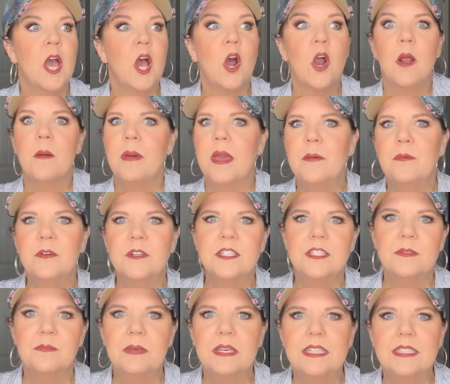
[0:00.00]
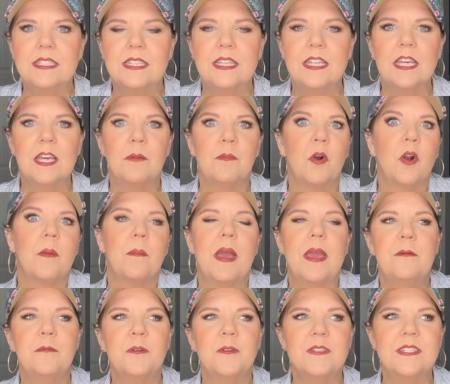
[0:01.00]
or I'm able to speak to them, or I'm
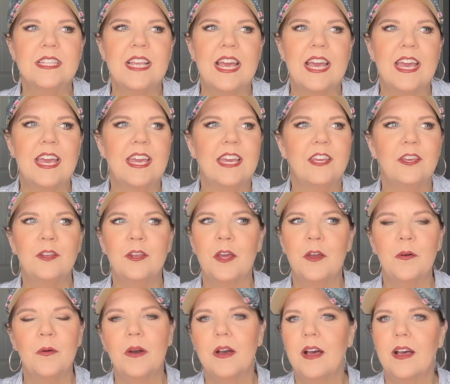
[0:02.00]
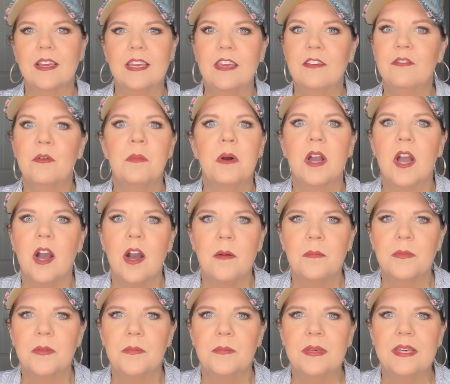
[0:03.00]
able to say, you know, give them a
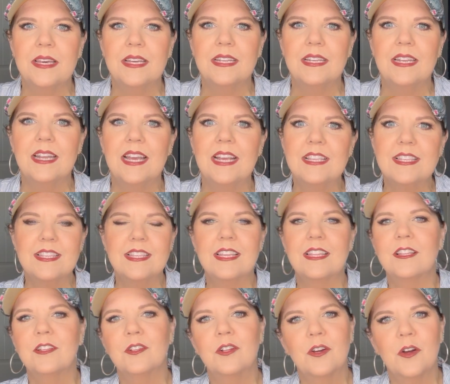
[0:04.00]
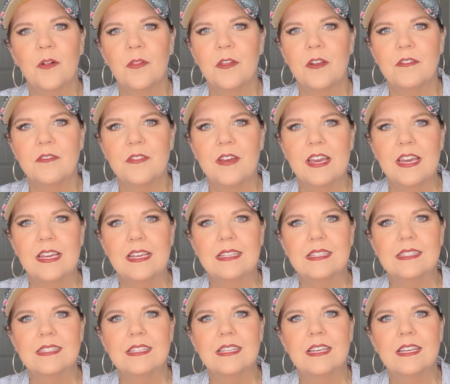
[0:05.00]
compliment and see the look on their face.